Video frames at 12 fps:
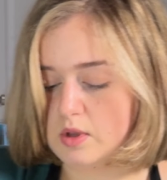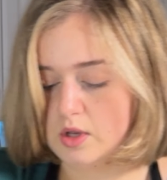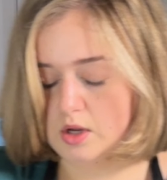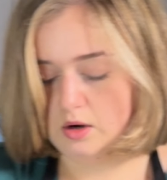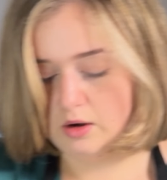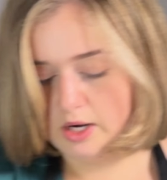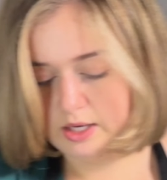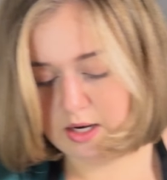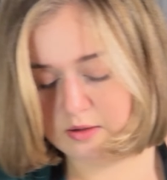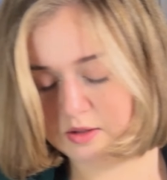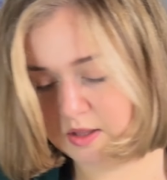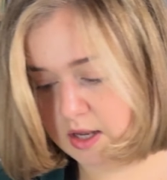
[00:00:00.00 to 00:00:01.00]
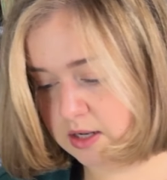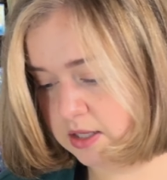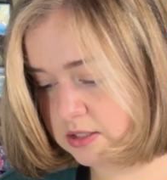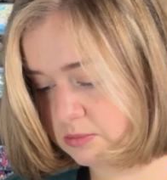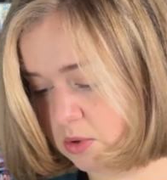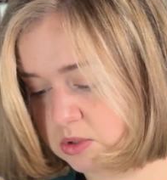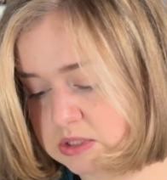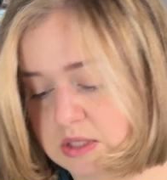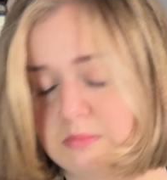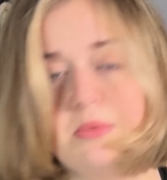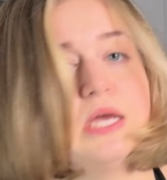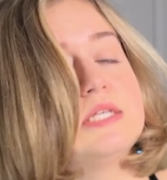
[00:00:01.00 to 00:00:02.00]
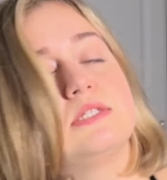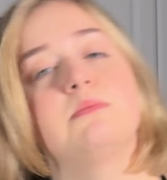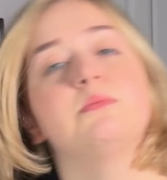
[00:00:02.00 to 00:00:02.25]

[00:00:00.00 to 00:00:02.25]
All right, now that that is mostly mixed, I'm